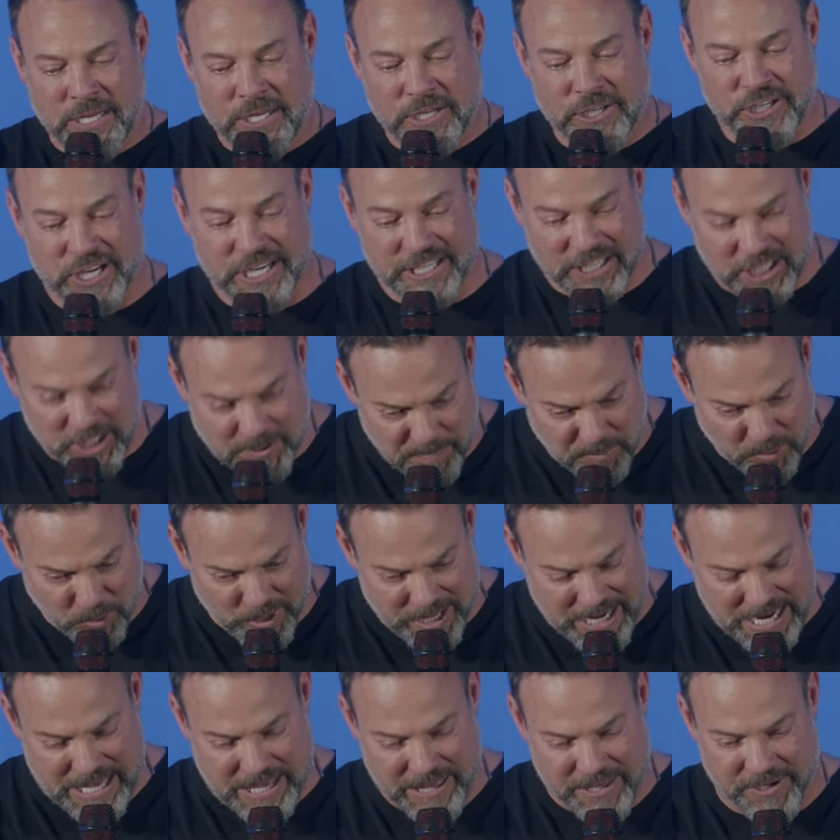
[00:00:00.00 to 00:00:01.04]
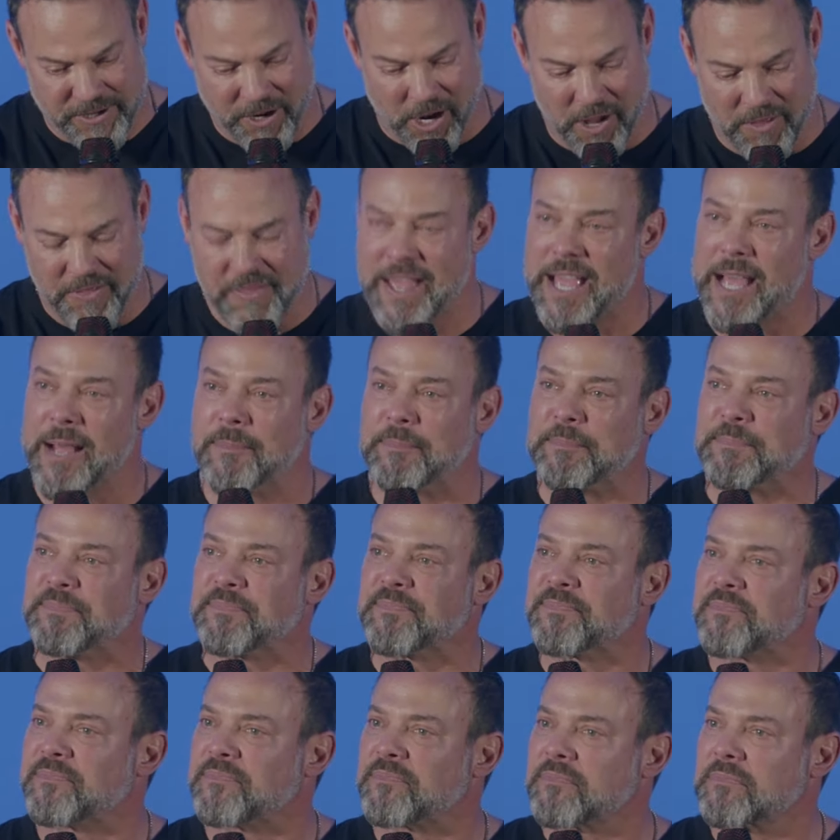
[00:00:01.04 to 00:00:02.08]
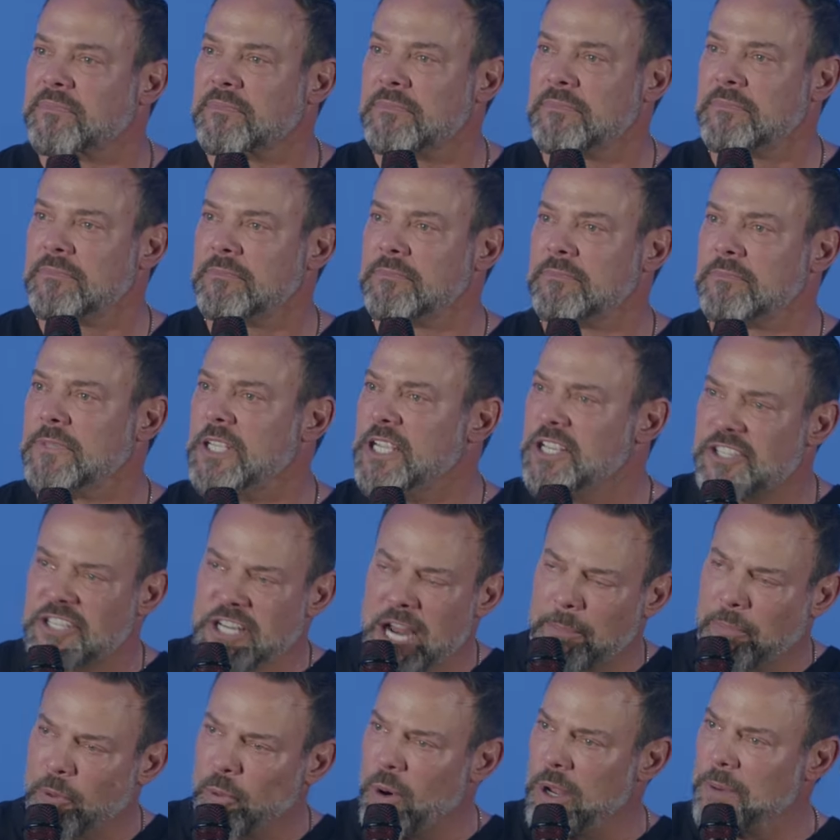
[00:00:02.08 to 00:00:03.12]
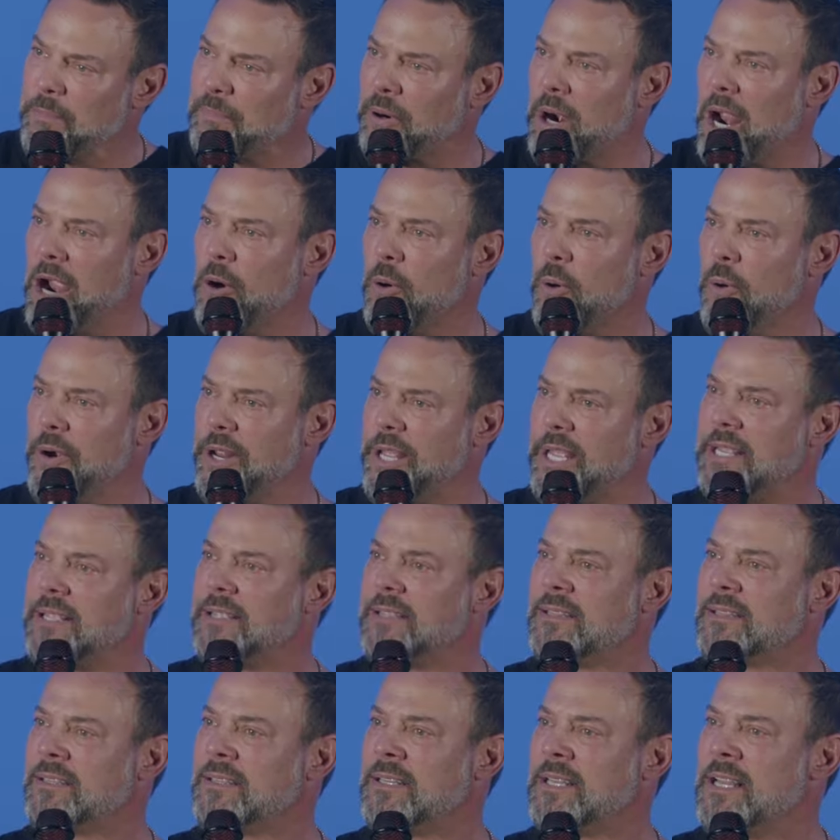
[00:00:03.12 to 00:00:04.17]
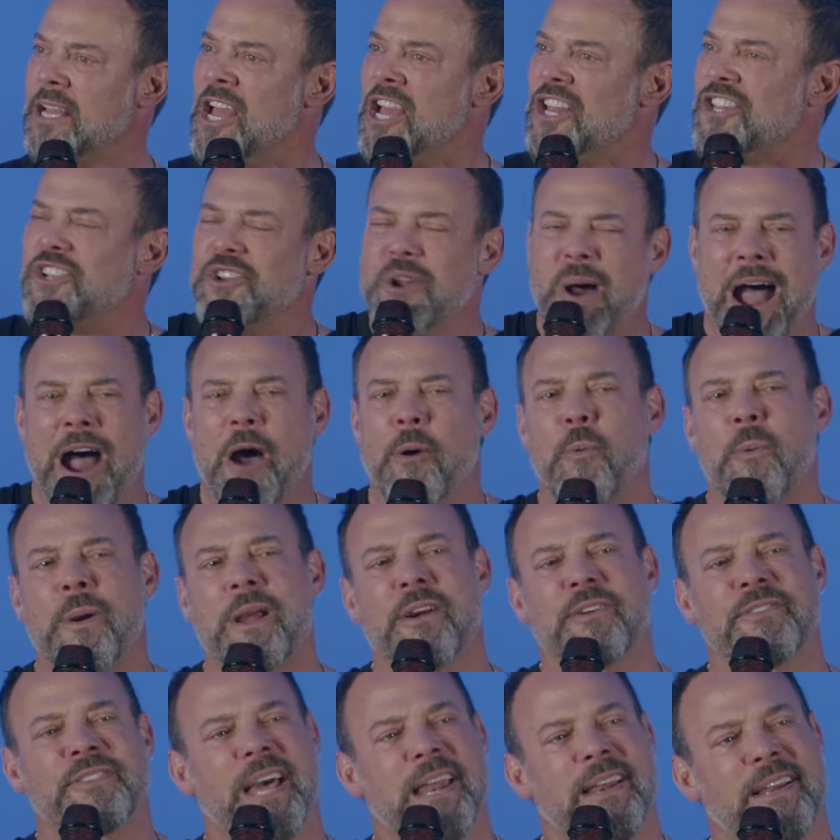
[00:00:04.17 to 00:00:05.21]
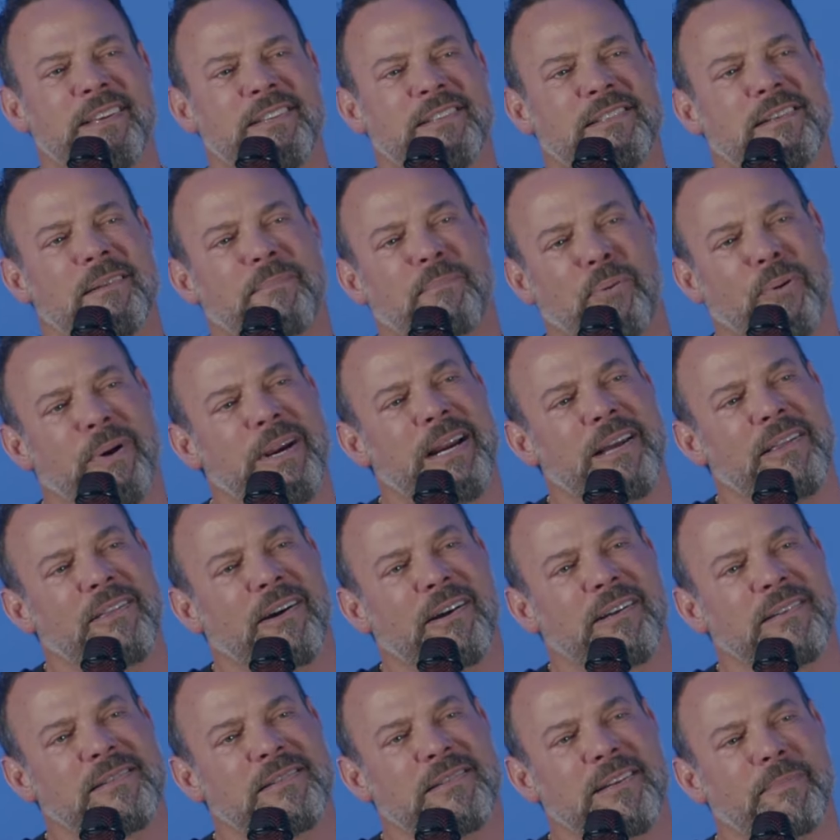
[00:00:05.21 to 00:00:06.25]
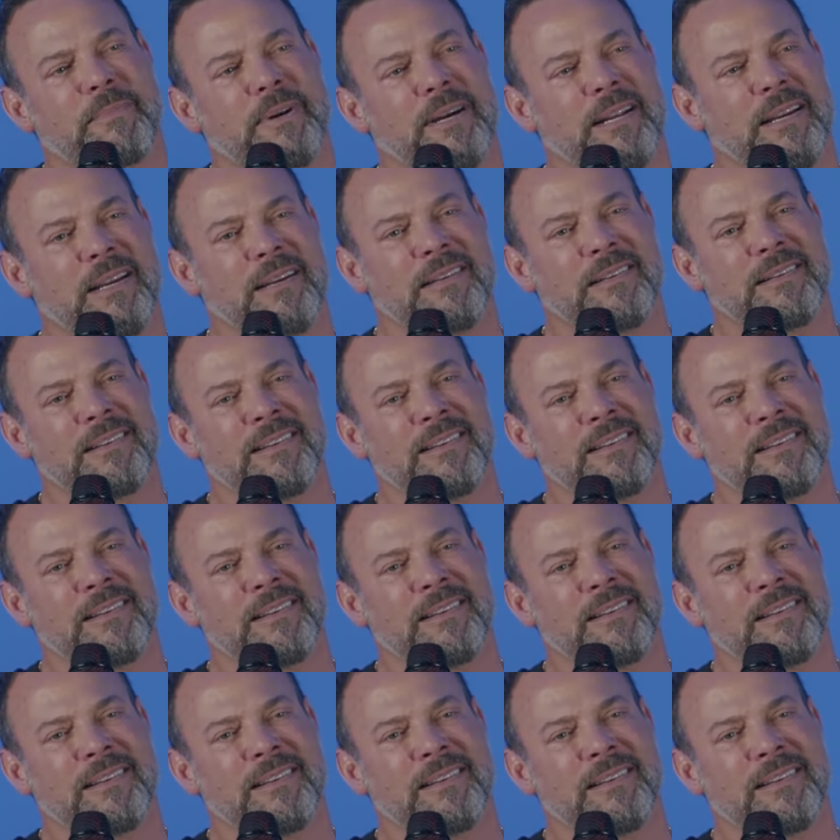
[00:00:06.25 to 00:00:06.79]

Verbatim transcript: Jesus breathed on them. His number one priority. Do you know how weird that is to breathe on somebody?